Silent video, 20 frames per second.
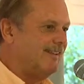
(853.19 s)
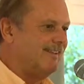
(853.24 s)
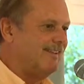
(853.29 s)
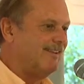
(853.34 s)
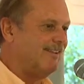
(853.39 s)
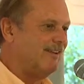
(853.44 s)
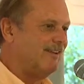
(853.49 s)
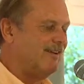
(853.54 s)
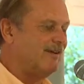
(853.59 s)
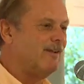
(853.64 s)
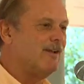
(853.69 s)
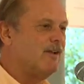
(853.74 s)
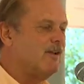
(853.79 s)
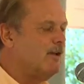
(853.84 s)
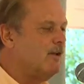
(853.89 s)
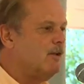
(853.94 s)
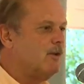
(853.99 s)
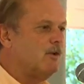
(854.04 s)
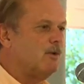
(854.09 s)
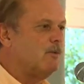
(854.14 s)
you know,
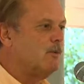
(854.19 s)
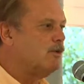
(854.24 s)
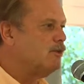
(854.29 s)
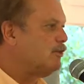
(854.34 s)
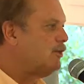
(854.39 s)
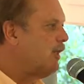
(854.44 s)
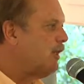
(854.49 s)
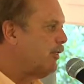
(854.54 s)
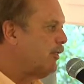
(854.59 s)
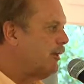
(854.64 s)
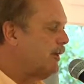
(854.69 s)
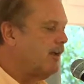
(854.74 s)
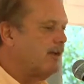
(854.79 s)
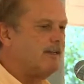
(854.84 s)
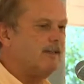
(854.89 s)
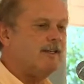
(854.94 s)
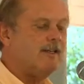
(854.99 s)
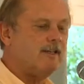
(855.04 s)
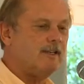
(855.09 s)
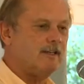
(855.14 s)
was nothing
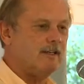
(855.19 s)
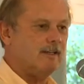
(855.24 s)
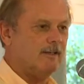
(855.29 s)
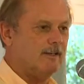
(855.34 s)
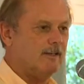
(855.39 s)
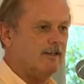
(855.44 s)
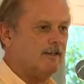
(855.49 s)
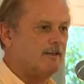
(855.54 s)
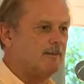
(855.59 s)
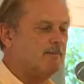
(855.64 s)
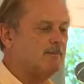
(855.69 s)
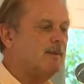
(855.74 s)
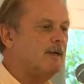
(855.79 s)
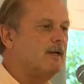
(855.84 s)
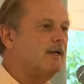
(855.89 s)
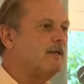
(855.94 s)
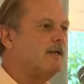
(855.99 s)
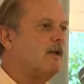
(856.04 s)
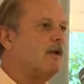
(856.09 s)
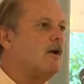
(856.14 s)
I needed.
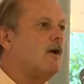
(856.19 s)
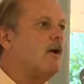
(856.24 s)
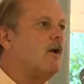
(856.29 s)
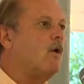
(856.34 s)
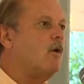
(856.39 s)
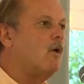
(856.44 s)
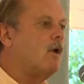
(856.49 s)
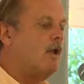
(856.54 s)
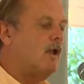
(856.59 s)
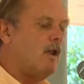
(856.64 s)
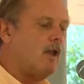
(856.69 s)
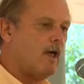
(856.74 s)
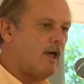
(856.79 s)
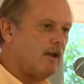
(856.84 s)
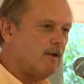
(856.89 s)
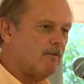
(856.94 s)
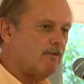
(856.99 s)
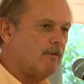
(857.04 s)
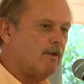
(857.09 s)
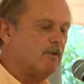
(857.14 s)
But a
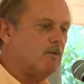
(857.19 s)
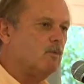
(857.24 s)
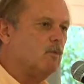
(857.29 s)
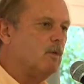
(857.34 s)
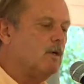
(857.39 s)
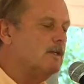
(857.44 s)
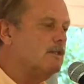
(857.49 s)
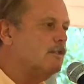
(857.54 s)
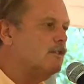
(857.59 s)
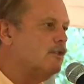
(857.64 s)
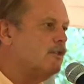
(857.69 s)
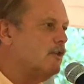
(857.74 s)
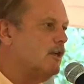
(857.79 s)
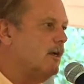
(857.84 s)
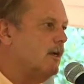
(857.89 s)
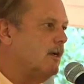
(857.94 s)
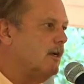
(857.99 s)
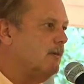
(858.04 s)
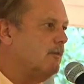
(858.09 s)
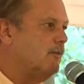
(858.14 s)
lot of it was
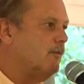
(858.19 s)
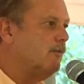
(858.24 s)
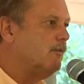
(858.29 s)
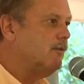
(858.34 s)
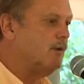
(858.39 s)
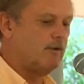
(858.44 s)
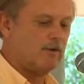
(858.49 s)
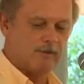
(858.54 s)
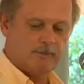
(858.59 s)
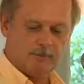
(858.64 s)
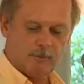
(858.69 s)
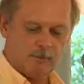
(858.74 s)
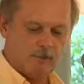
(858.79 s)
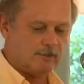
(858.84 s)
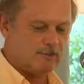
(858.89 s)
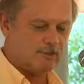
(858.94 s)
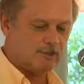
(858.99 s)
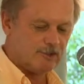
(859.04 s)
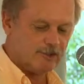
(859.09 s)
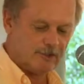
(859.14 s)
very
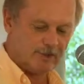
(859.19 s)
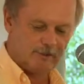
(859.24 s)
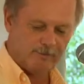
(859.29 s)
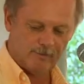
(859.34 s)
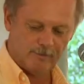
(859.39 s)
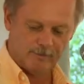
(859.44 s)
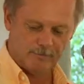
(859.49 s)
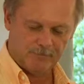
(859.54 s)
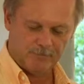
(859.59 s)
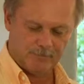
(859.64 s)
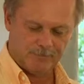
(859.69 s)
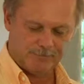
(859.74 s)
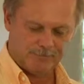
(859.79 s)
important stuff. And